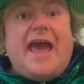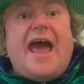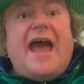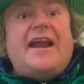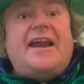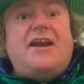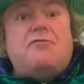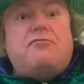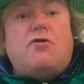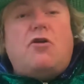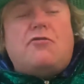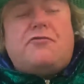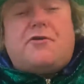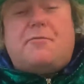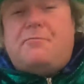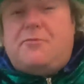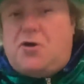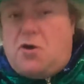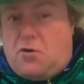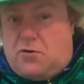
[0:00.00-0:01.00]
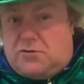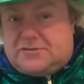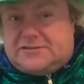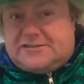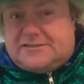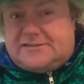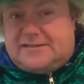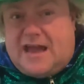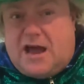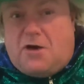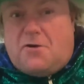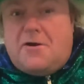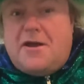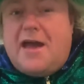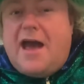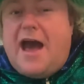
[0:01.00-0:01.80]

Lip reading: And he wrote them notes. Now,